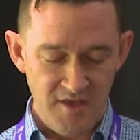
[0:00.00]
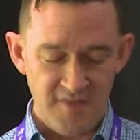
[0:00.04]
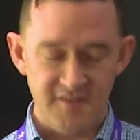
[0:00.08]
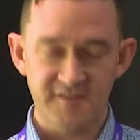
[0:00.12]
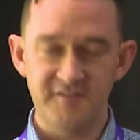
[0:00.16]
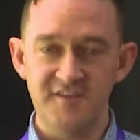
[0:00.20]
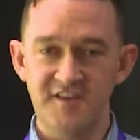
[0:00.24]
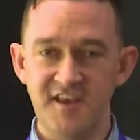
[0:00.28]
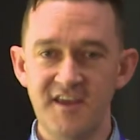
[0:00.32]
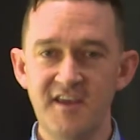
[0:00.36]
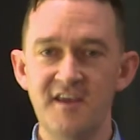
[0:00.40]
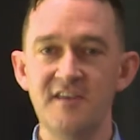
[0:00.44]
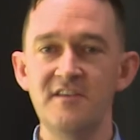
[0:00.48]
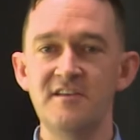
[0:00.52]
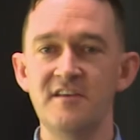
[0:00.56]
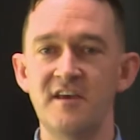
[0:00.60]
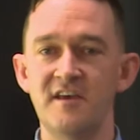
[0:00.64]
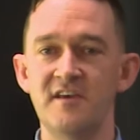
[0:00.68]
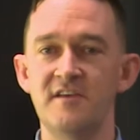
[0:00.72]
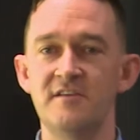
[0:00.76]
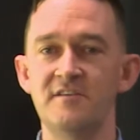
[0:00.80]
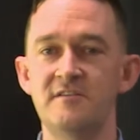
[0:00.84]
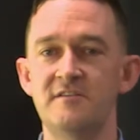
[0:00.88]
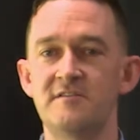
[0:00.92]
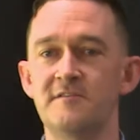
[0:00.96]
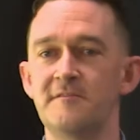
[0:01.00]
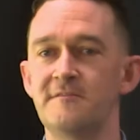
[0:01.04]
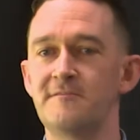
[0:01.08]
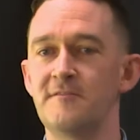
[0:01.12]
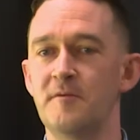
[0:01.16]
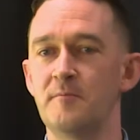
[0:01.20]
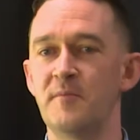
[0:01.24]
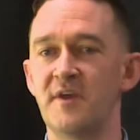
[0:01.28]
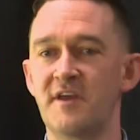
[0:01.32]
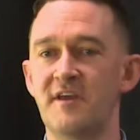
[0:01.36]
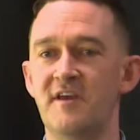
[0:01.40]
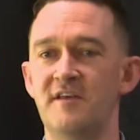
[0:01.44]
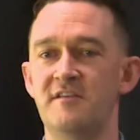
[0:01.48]
The second is
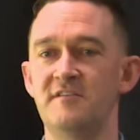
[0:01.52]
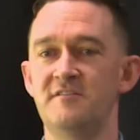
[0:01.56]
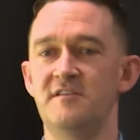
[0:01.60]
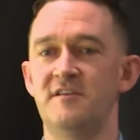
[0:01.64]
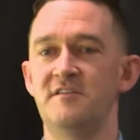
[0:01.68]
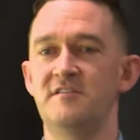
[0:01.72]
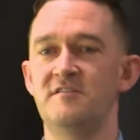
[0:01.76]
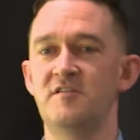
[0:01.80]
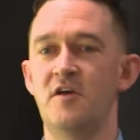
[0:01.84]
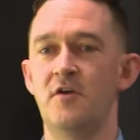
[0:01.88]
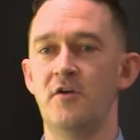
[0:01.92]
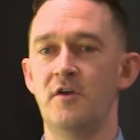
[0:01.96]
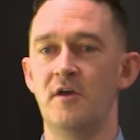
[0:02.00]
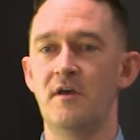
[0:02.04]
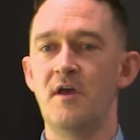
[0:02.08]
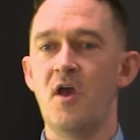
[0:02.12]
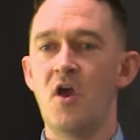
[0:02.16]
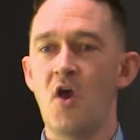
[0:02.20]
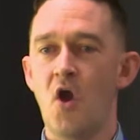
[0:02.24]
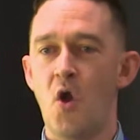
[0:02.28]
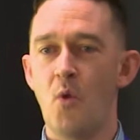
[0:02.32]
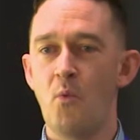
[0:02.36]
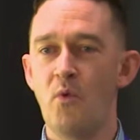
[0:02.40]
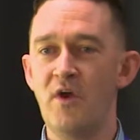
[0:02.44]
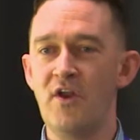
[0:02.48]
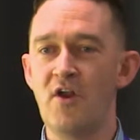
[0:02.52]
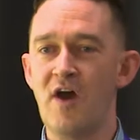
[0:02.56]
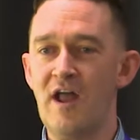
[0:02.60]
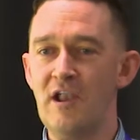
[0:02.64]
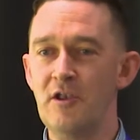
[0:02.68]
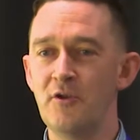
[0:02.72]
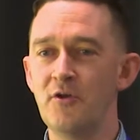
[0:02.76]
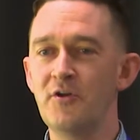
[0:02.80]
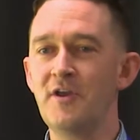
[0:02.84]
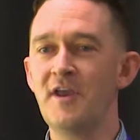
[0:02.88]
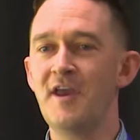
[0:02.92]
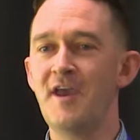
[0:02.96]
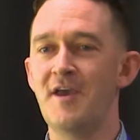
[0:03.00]
from McKinsey. So when I
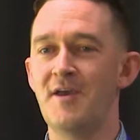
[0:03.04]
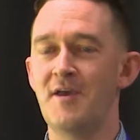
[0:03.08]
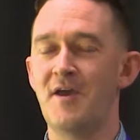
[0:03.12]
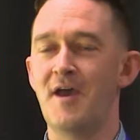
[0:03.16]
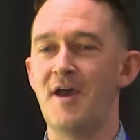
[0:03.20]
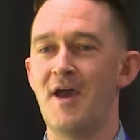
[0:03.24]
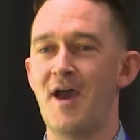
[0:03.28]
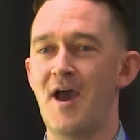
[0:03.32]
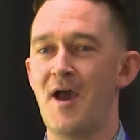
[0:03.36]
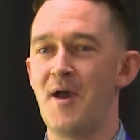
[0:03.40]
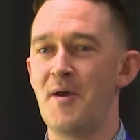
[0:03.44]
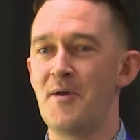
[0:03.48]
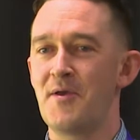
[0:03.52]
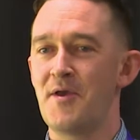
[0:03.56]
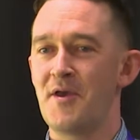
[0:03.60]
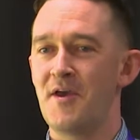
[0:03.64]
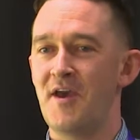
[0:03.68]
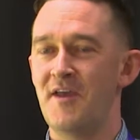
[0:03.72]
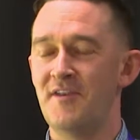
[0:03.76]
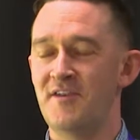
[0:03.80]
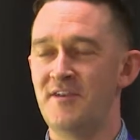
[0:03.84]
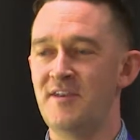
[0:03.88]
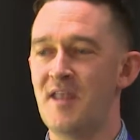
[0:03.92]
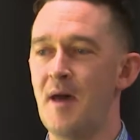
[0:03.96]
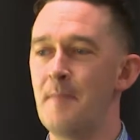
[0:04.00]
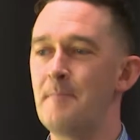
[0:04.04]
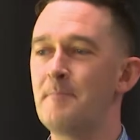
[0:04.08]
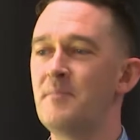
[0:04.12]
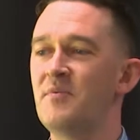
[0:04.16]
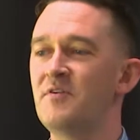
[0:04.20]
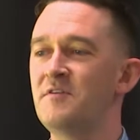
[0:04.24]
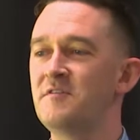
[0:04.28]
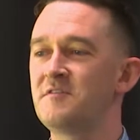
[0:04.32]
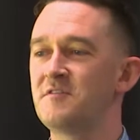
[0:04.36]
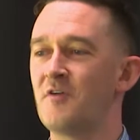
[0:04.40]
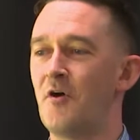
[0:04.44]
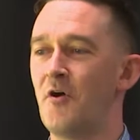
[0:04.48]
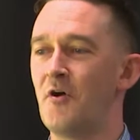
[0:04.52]
look at
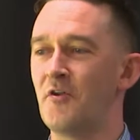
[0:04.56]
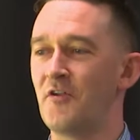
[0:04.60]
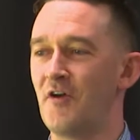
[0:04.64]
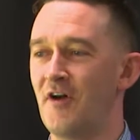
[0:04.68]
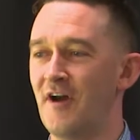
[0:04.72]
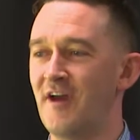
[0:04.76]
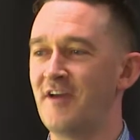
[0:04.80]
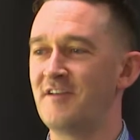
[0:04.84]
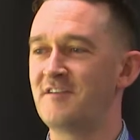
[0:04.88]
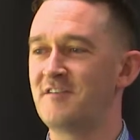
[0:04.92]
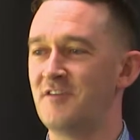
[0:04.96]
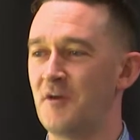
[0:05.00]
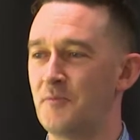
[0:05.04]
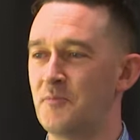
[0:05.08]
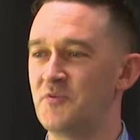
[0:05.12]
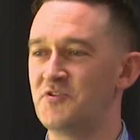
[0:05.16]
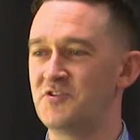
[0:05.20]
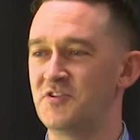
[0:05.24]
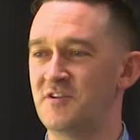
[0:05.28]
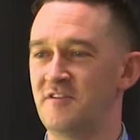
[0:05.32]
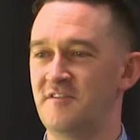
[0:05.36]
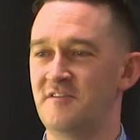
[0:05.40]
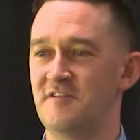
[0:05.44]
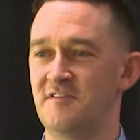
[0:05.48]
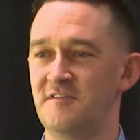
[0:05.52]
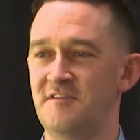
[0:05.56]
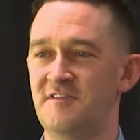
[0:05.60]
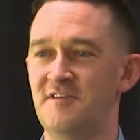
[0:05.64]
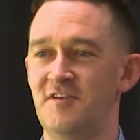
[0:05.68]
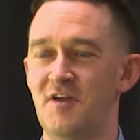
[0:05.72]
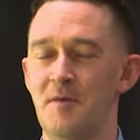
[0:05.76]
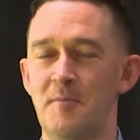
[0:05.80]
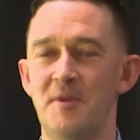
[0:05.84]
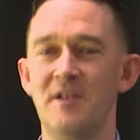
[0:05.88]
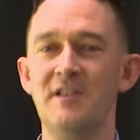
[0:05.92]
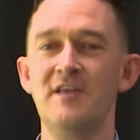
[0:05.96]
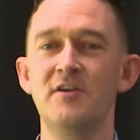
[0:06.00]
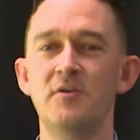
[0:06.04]
numbers on IoT opportunities, as I've said,
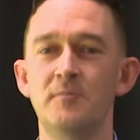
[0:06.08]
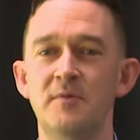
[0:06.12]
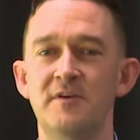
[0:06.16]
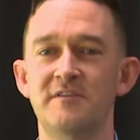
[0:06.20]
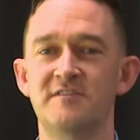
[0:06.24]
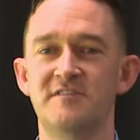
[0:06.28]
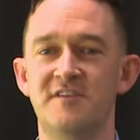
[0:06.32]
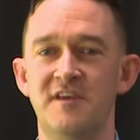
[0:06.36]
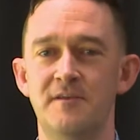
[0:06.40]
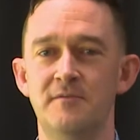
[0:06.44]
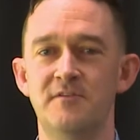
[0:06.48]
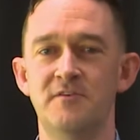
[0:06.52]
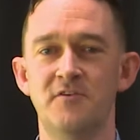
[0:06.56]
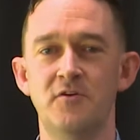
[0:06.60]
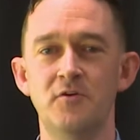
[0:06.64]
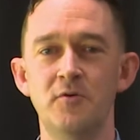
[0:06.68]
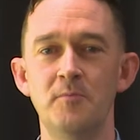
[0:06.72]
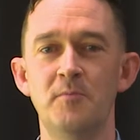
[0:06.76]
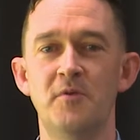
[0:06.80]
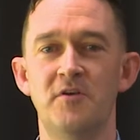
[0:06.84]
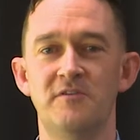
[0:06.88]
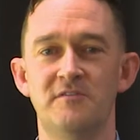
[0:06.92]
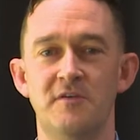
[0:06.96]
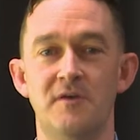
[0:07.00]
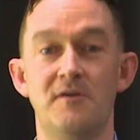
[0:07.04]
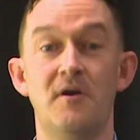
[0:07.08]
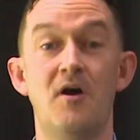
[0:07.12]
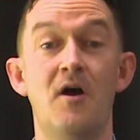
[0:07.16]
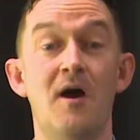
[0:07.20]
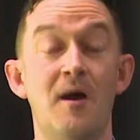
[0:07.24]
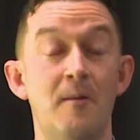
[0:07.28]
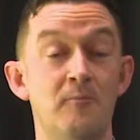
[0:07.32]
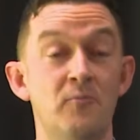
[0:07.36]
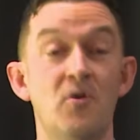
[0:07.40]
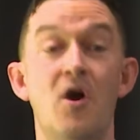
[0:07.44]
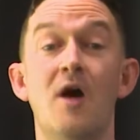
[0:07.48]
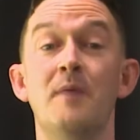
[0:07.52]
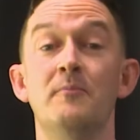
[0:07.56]
I'm a little bit sceptical because
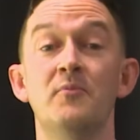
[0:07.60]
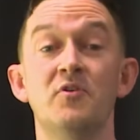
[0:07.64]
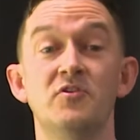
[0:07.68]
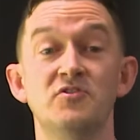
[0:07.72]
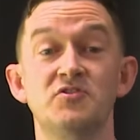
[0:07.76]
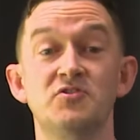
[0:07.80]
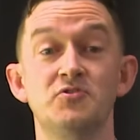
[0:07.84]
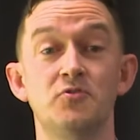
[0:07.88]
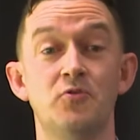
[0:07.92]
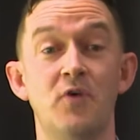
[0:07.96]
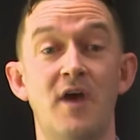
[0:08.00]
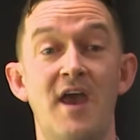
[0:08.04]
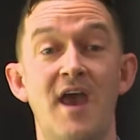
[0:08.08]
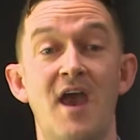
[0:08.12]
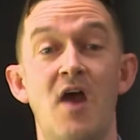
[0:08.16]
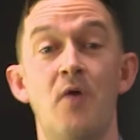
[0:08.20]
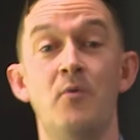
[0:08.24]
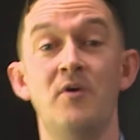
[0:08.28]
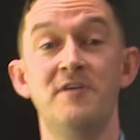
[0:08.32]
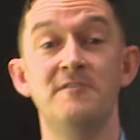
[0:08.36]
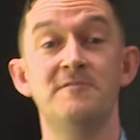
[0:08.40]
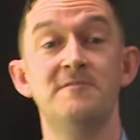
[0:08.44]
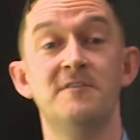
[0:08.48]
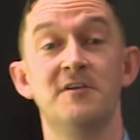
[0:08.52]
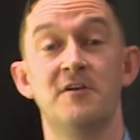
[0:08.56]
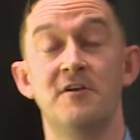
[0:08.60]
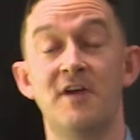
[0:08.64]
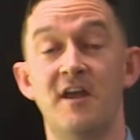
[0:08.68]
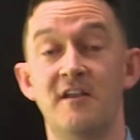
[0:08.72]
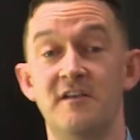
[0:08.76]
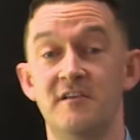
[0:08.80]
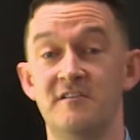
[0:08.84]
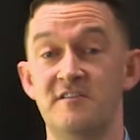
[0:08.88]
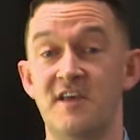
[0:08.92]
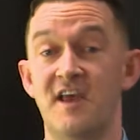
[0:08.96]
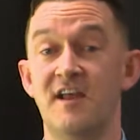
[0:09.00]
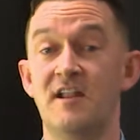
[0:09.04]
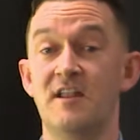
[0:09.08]
I'm not sure how we figure out
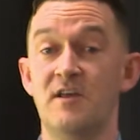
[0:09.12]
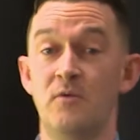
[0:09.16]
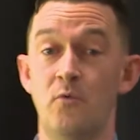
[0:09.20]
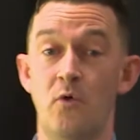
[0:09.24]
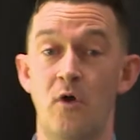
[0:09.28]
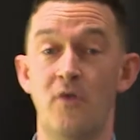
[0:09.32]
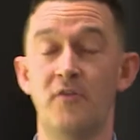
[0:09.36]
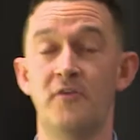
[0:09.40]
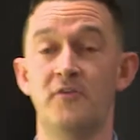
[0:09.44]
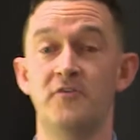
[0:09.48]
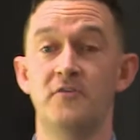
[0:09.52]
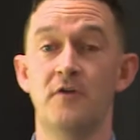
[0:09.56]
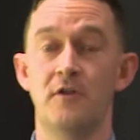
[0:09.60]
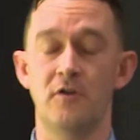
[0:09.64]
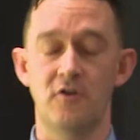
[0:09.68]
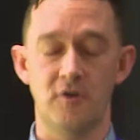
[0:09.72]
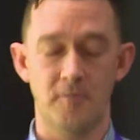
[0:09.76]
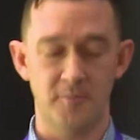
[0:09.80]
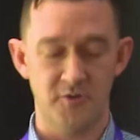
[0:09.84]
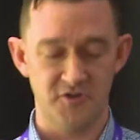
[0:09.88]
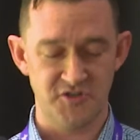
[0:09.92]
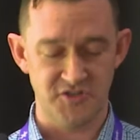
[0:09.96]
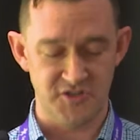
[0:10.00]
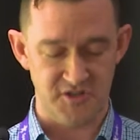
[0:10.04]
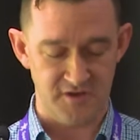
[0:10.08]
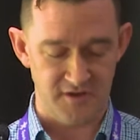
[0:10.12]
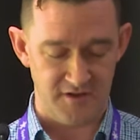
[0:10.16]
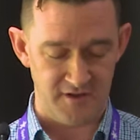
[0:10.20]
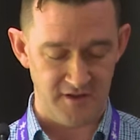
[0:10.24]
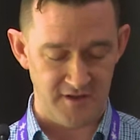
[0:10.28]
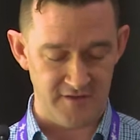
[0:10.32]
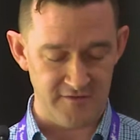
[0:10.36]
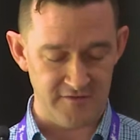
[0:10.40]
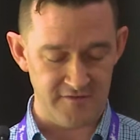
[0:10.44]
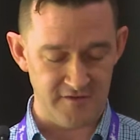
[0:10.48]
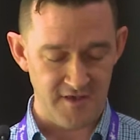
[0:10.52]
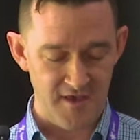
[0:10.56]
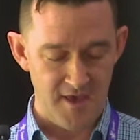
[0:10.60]
exactly what the dollar opportunity
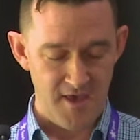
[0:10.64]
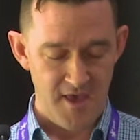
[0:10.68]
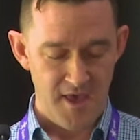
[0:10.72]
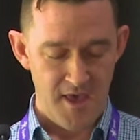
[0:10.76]
is.